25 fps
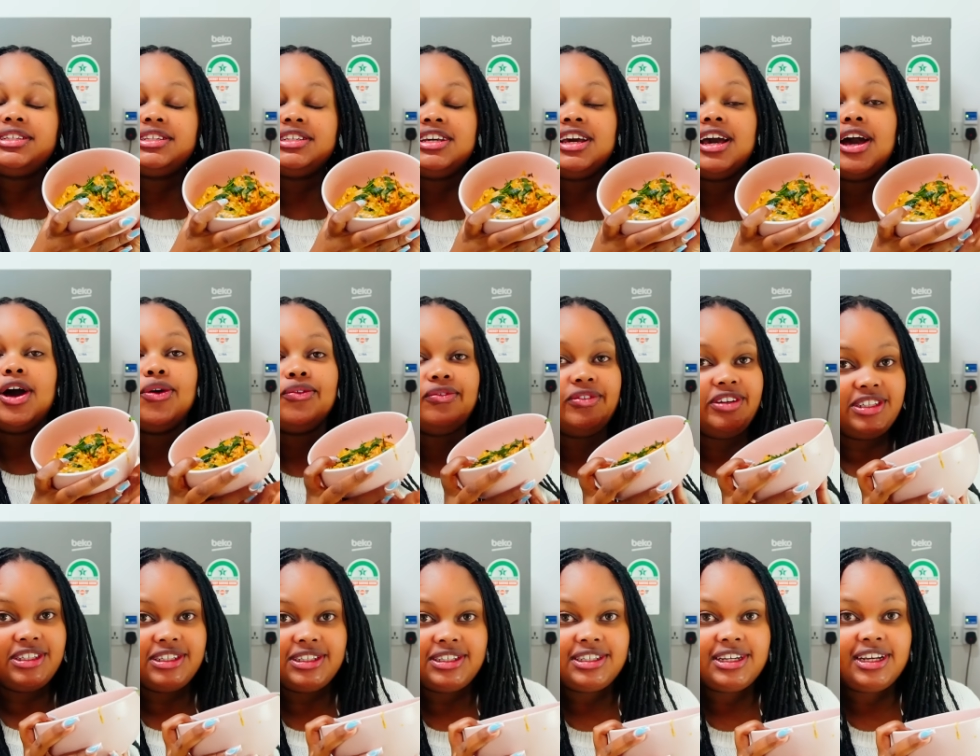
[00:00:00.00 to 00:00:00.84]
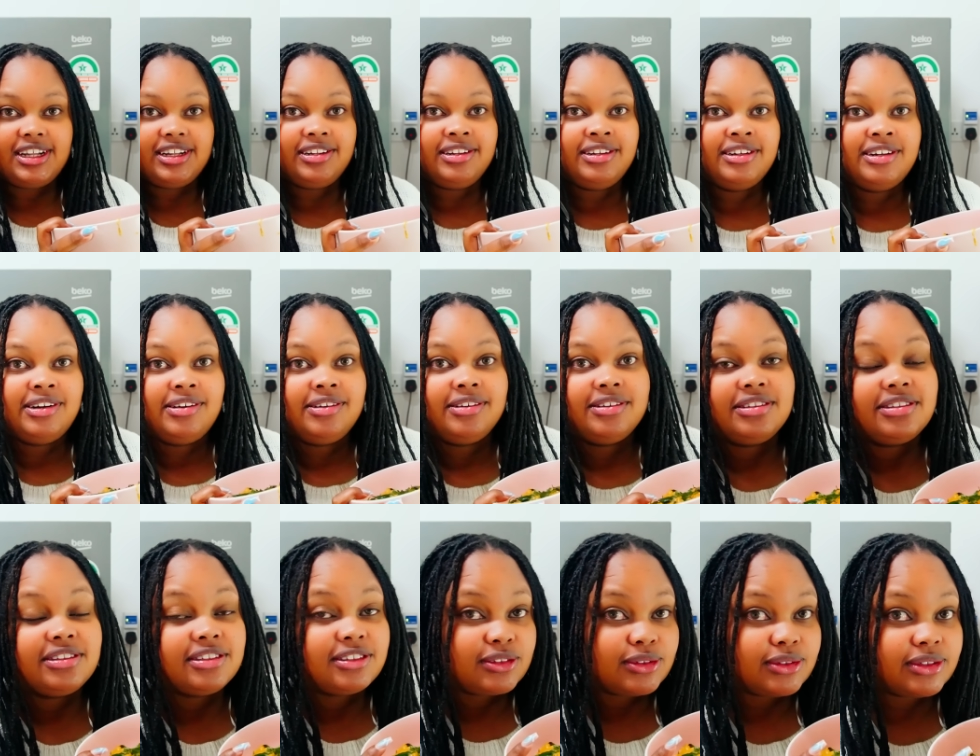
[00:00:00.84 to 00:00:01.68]
see how versatile
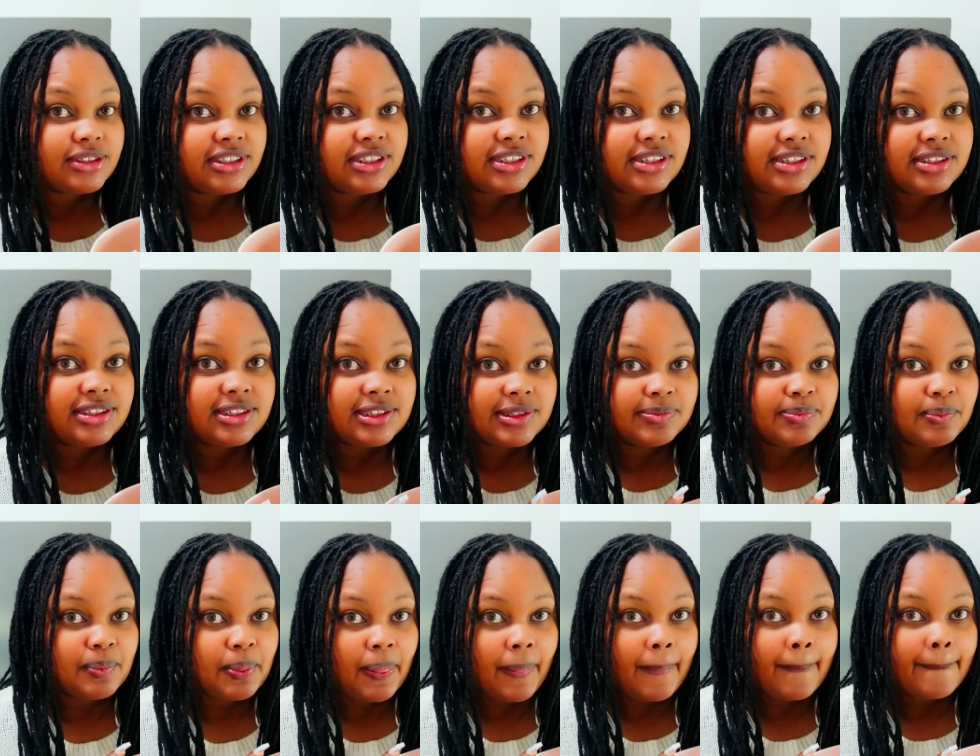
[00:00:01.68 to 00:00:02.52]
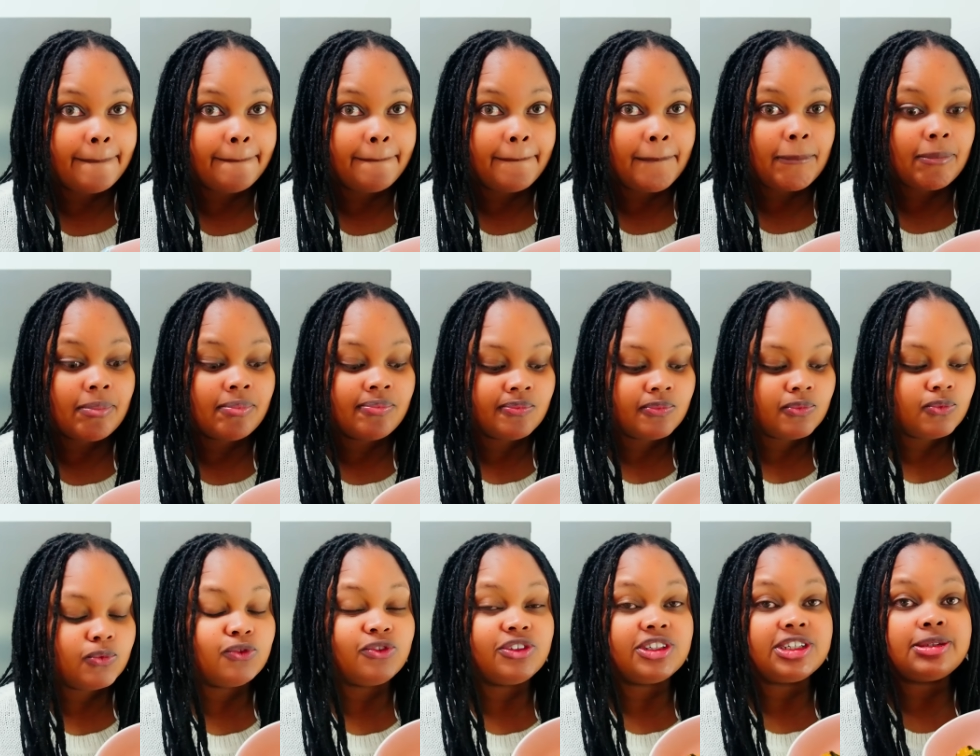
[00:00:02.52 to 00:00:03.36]
the sauce is?
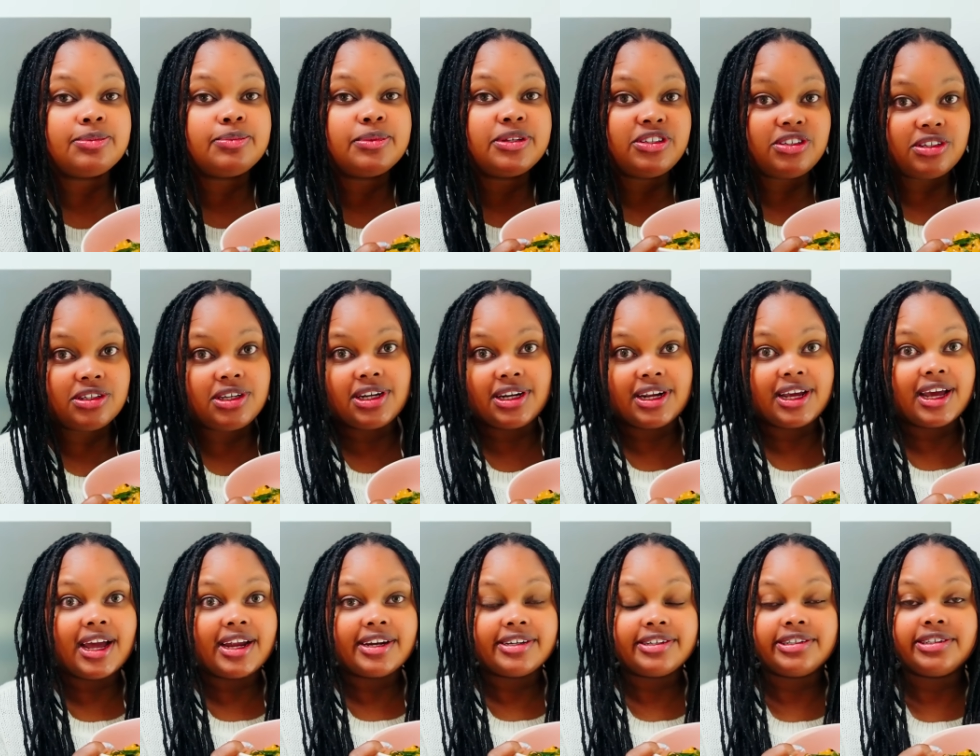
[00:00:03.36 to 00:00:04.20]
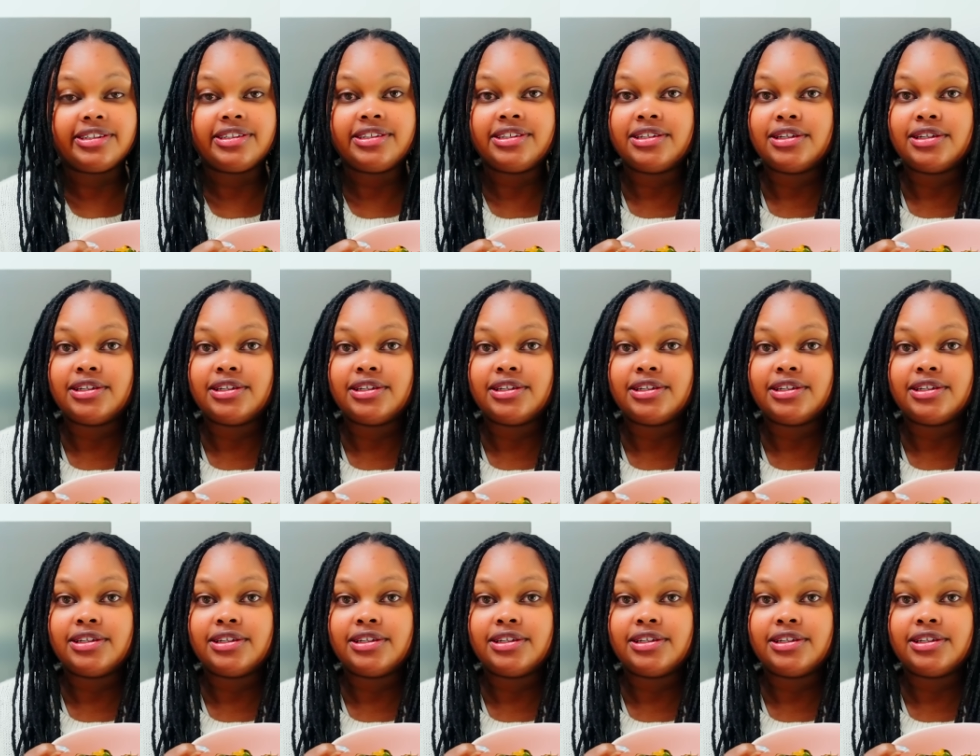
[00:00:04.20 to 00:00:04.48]
We just made chicken curry